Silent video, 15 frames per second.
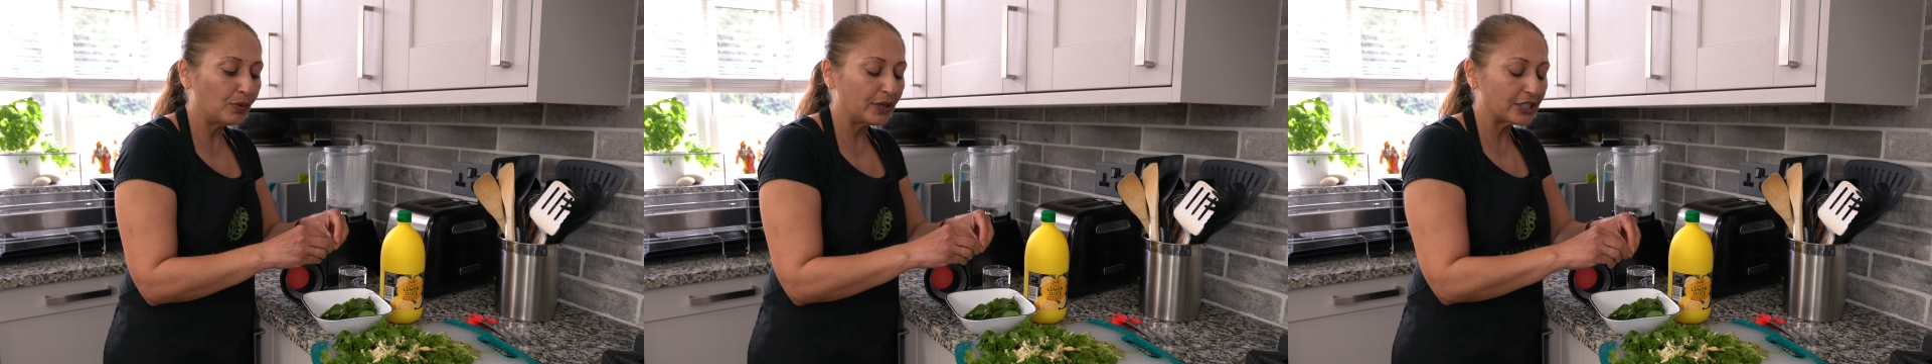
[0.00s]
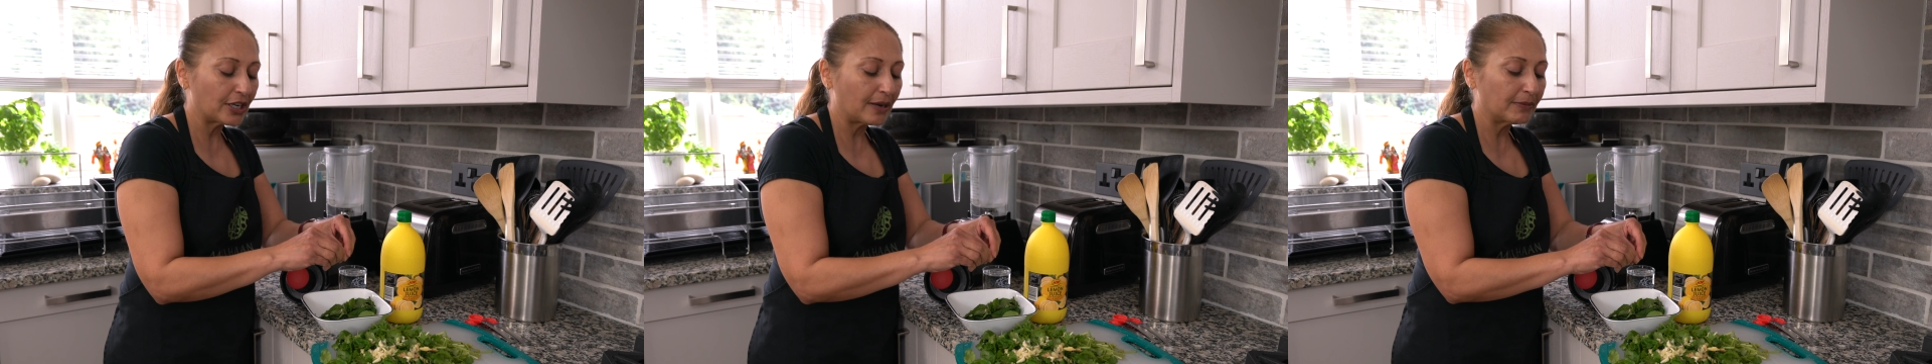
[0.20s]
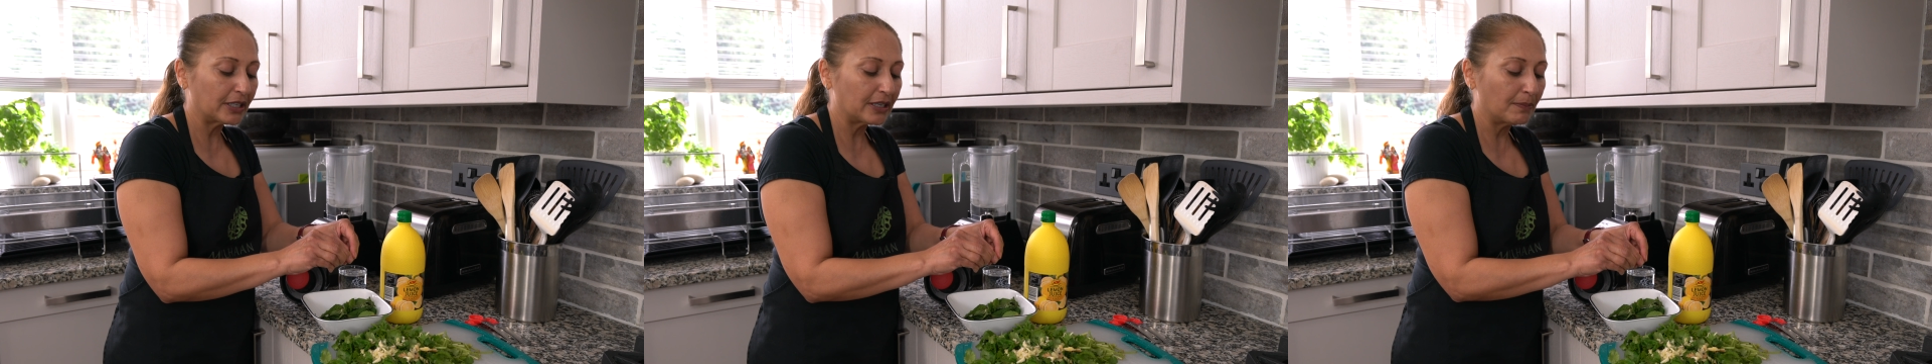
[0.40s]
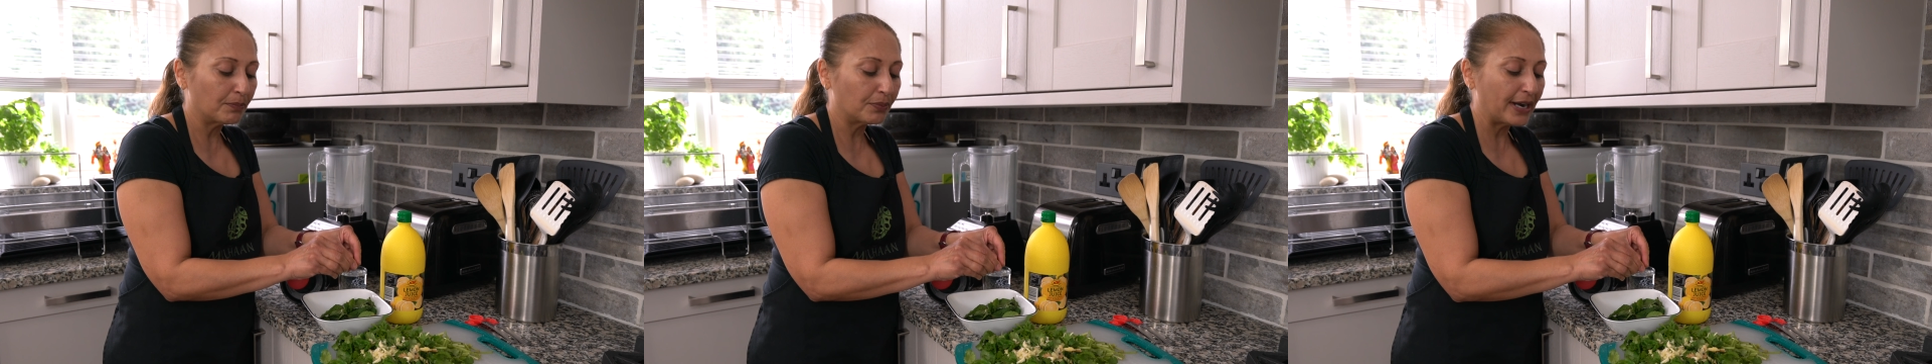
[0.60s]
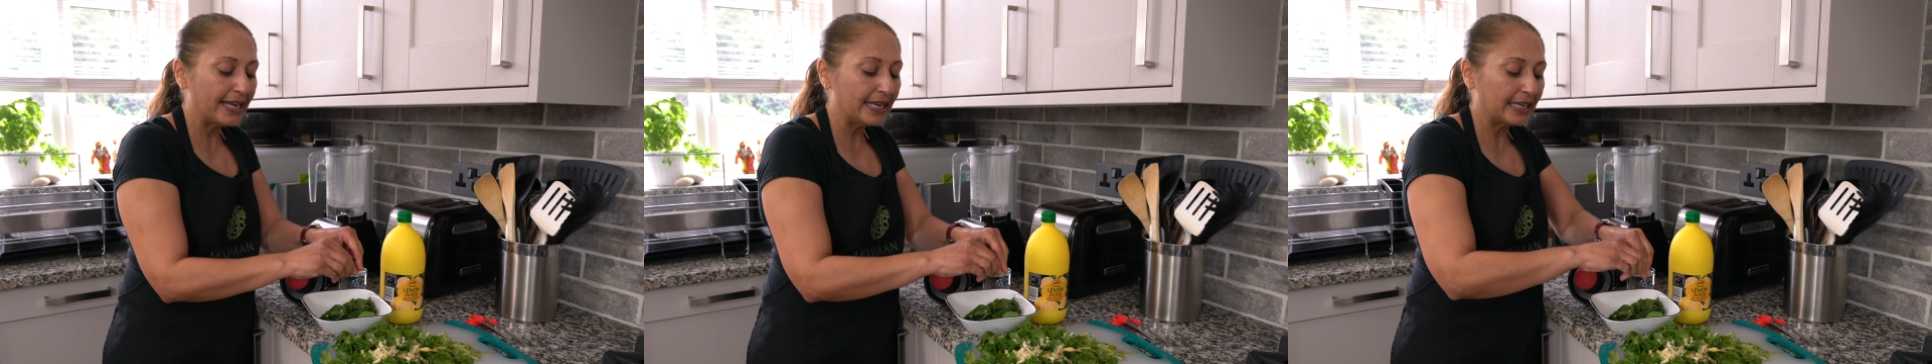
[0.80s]
which I'm going to
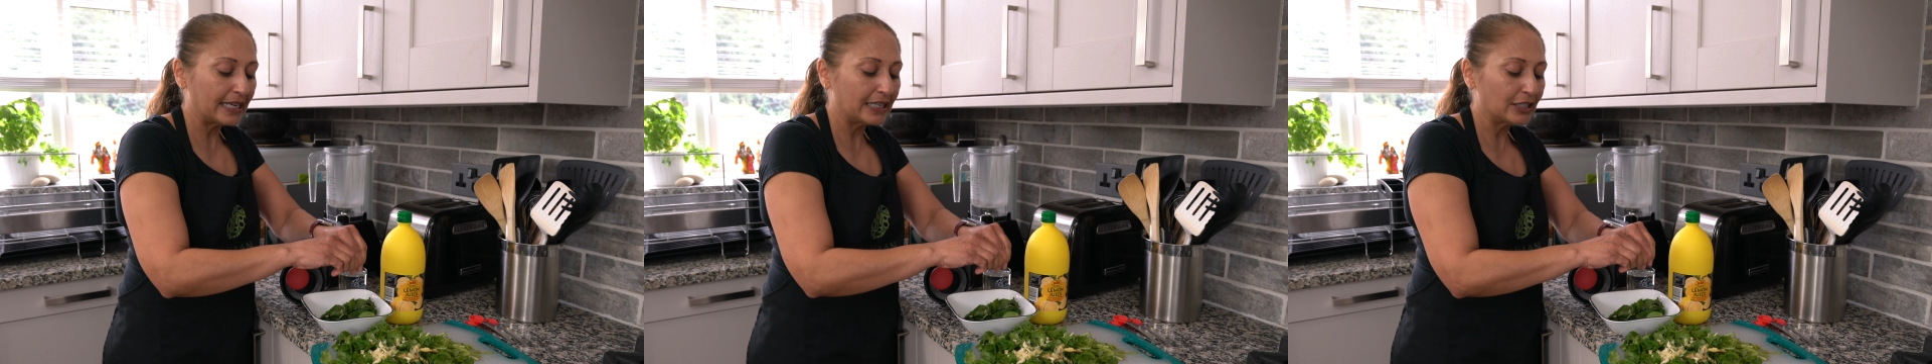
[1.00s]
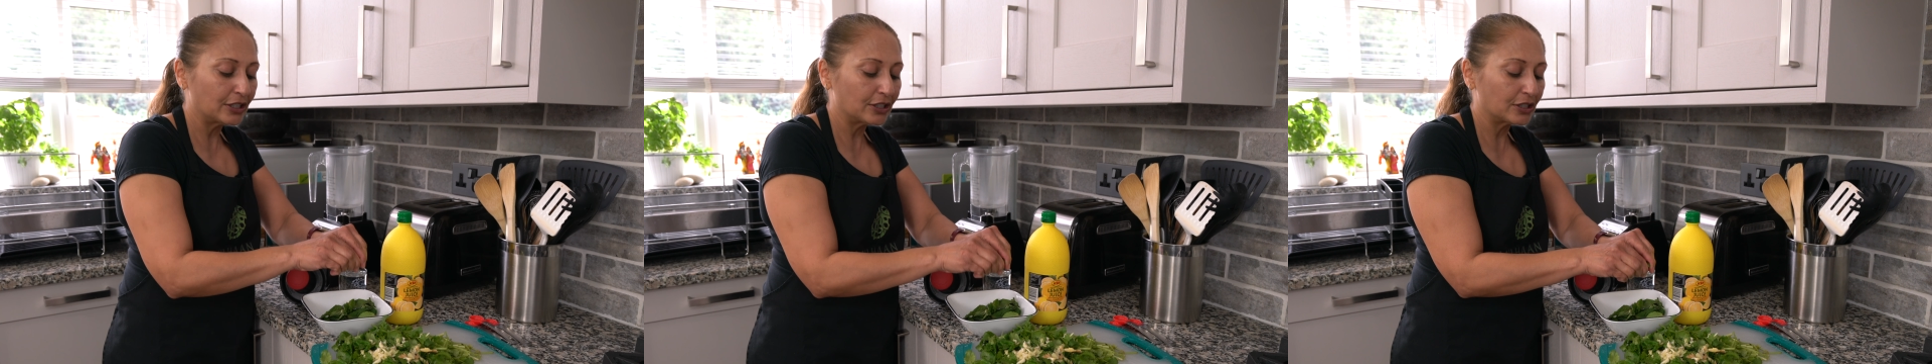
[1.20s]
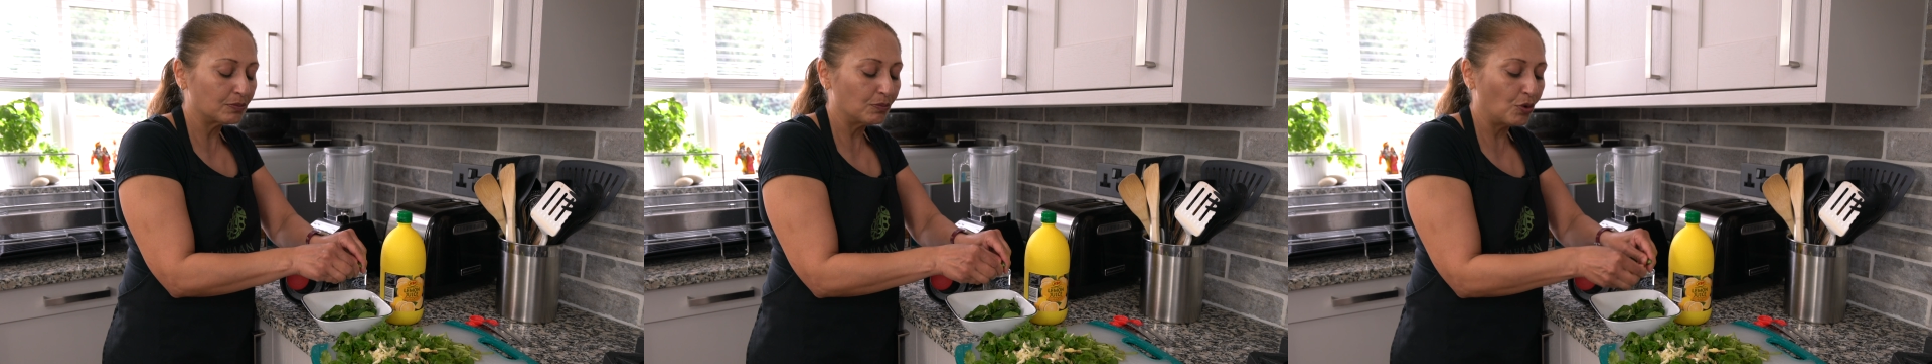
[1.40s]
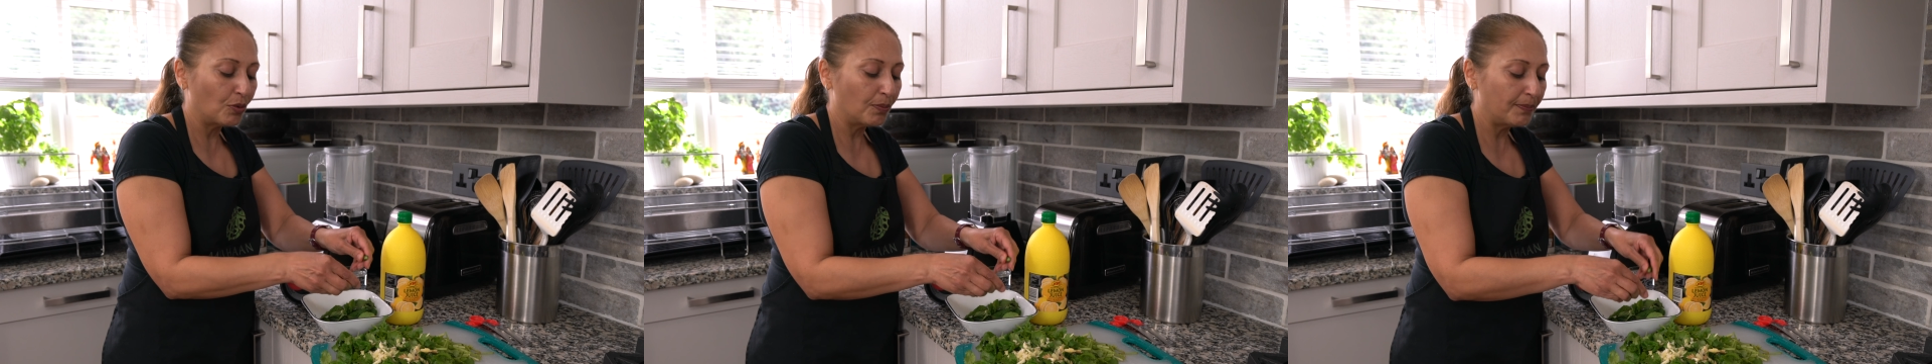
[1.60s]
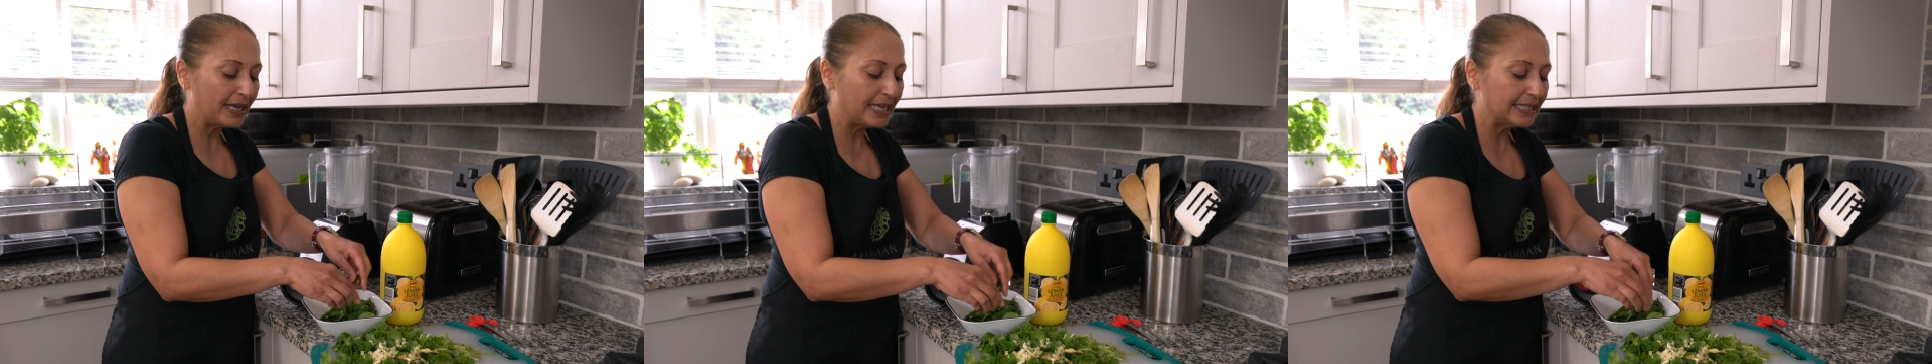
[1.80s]
break into
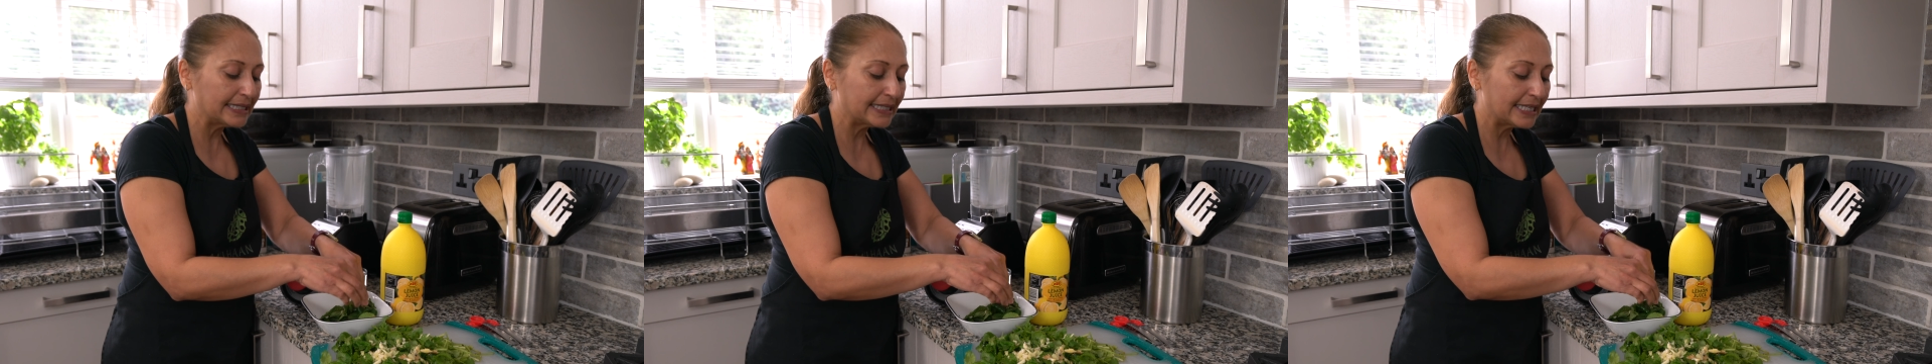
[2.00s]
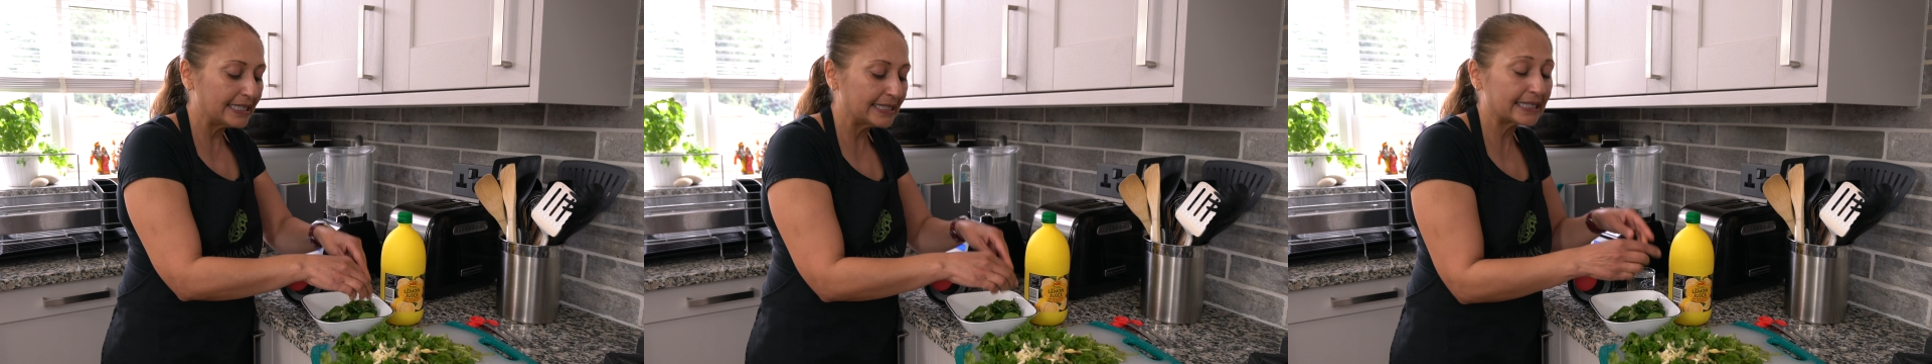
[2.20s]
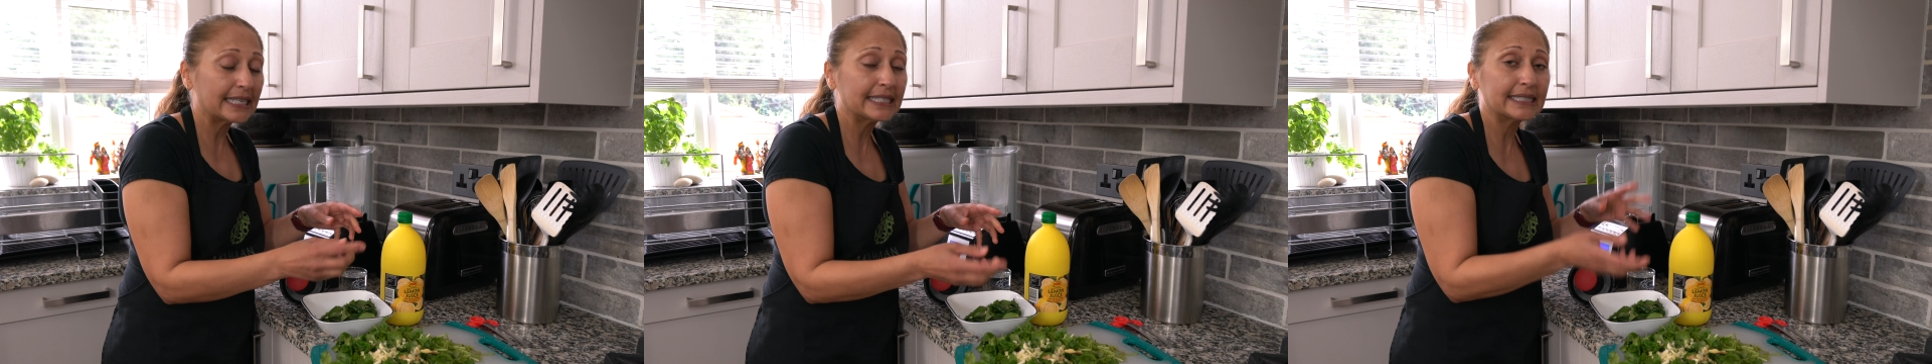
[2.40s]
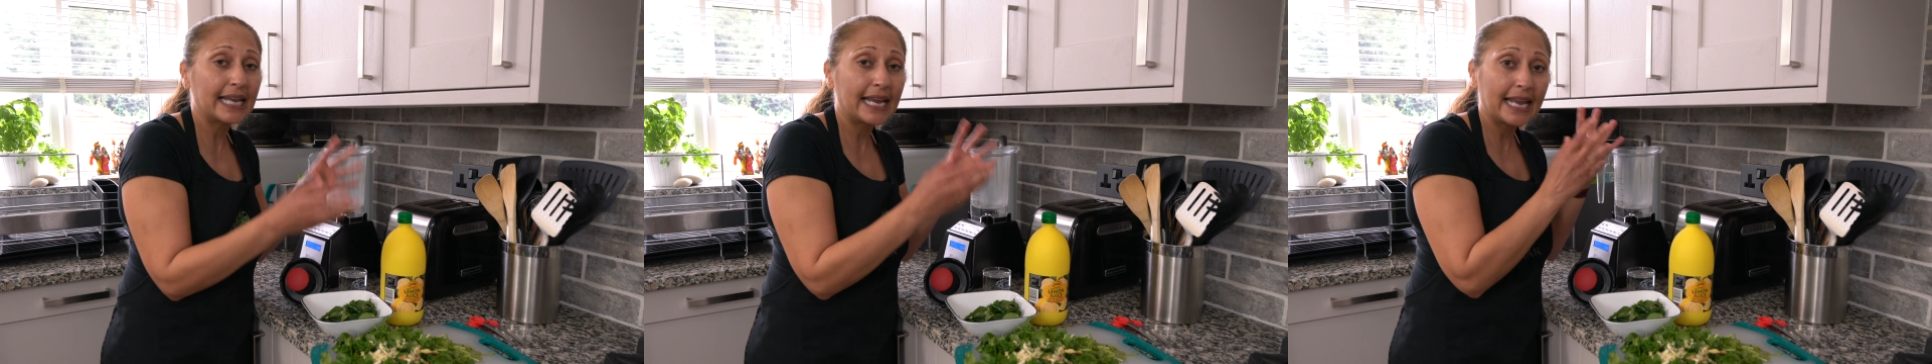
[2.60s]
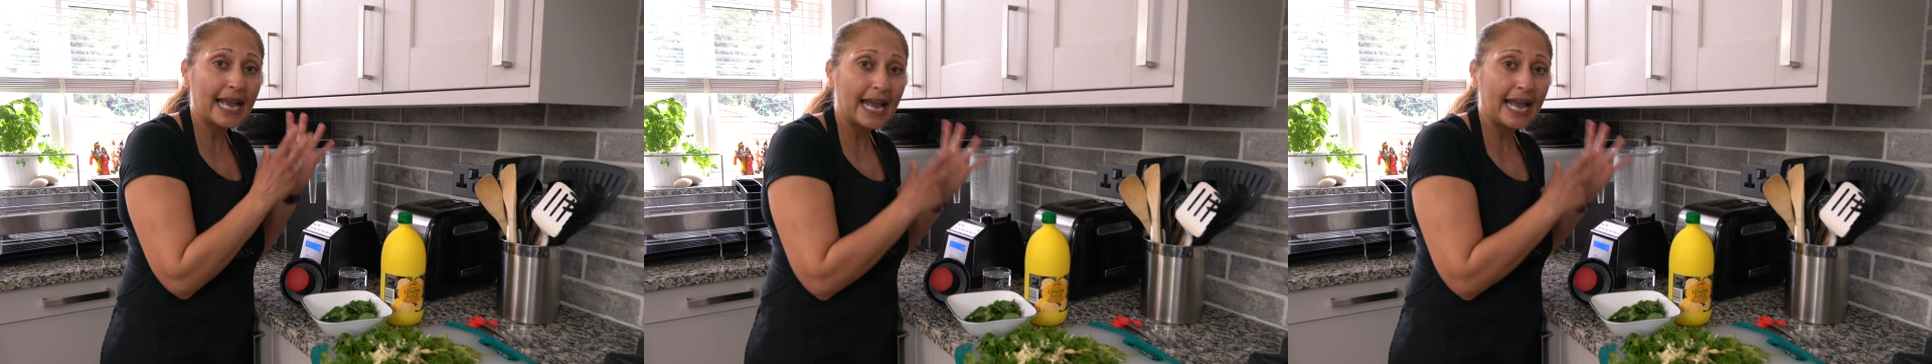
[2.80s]
small pieces as I